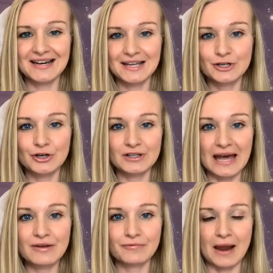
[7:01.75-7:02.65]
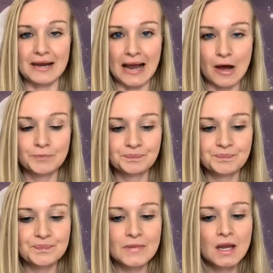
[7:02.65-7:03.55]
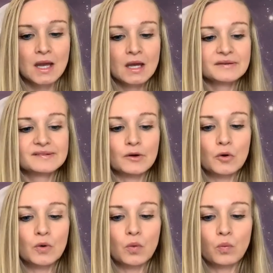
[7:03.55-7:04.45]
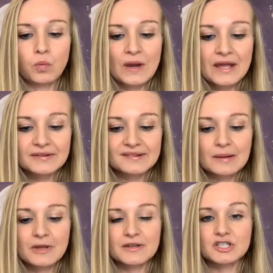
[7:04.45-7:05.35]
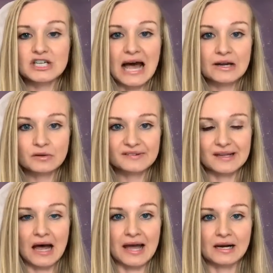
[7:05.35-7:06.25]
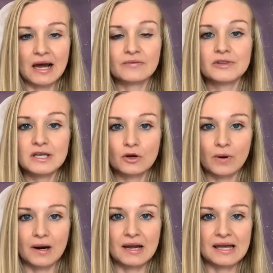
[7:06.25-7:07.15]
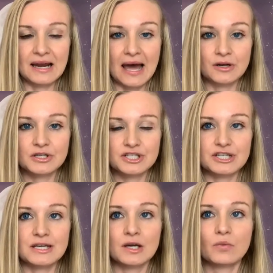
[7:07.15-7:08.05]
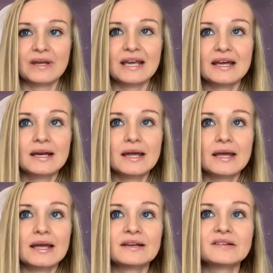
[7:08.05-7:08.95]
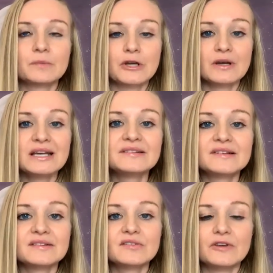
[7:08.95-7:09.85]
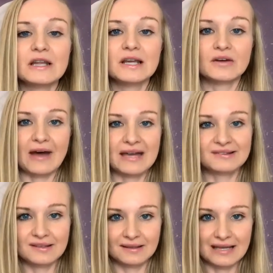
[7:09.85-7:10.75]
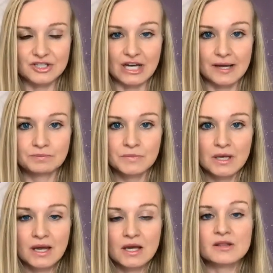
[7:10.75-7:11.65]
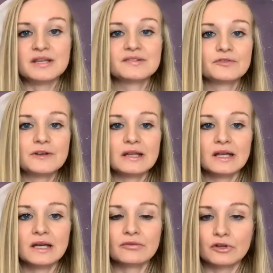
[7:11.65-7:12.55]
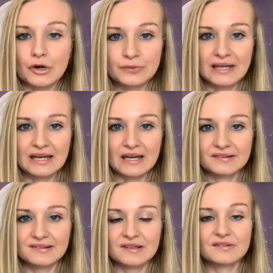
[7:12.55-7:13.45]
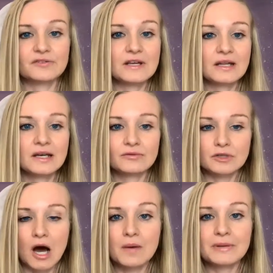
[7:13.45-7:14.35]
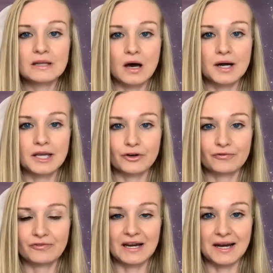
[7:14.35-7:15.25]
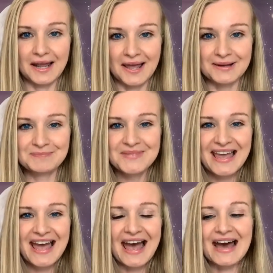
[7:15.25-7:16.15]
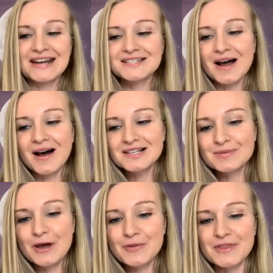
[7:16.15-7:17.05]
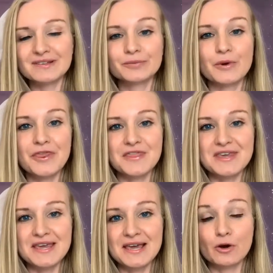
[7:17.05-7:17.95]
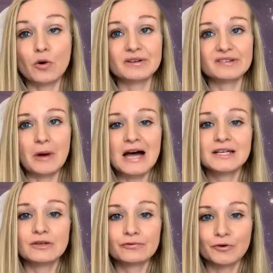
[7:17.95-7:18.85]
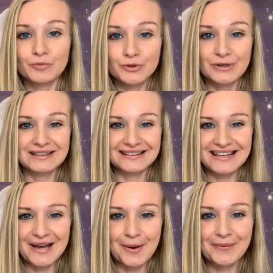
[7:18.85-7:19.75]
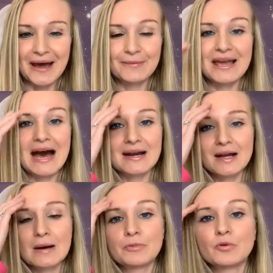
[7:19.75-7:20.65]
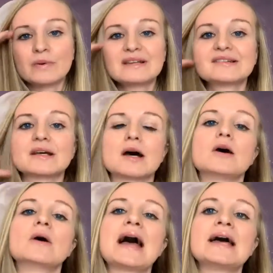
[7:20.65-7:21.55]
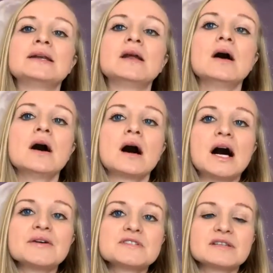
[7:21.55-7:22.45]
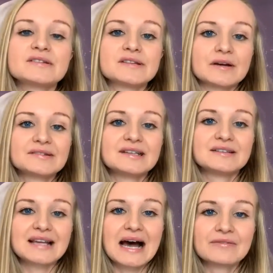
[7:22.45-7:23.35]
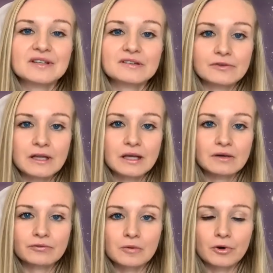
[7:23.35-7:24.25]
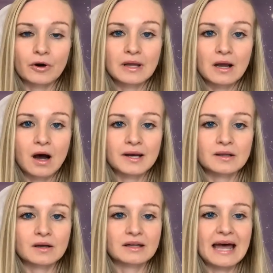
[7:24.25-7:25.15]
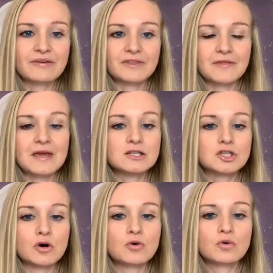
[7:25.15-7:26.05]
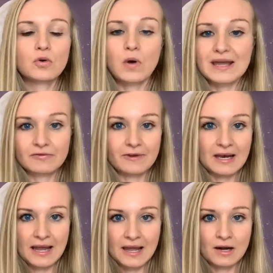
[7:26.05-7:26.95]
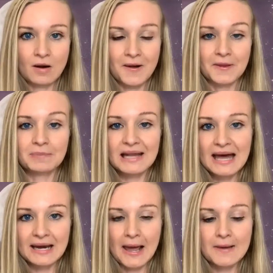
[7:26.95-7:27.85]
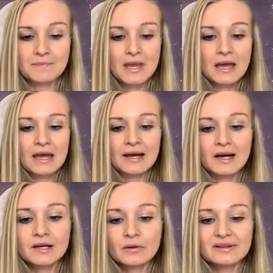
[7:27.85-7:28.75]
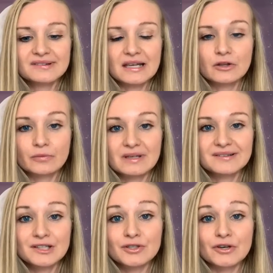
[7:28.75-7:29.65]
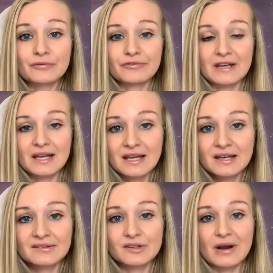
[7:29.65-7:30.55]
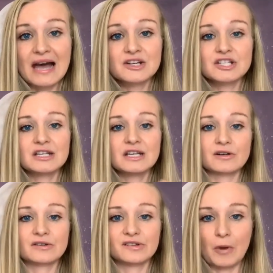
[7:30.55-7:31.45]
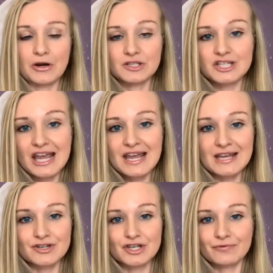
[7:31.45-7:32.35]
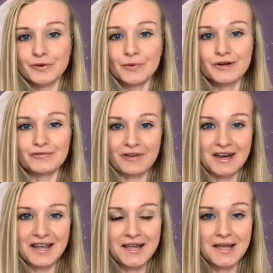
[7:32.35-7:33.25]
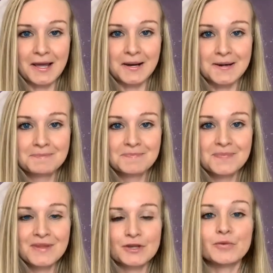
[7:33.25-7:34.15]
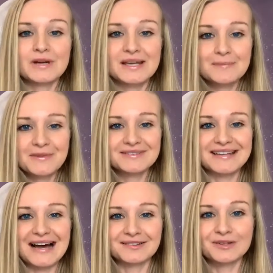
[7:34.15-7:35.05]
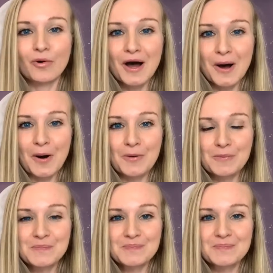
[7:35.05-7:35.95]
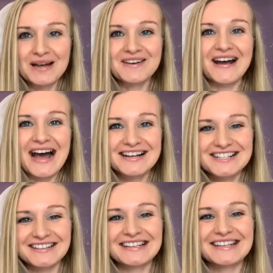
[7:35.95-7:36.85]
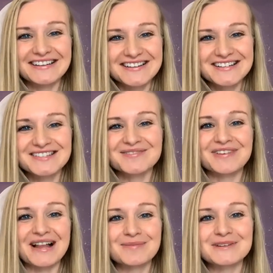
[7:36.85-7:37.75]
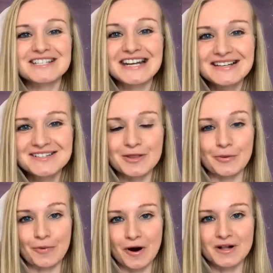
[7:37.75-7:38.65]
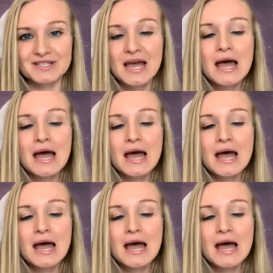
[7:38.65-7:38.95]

in your life right now. So with some of the shadow side of the Aquarian energy, we can experience this feeling of isolation, this feeling of loneliness, this feeling of not belonging or fitting in. And I talked about this with the corresponding full moon in Leo that we had a couple weeks ago. And often starseeds have this feeling from early on in their life that they don't quite fit in on the planet. And I always say the reason you don't fit in is you're actually here to spark change. If you were to fit in, you would keep the status quo, but you're actually here to develop a change in the world.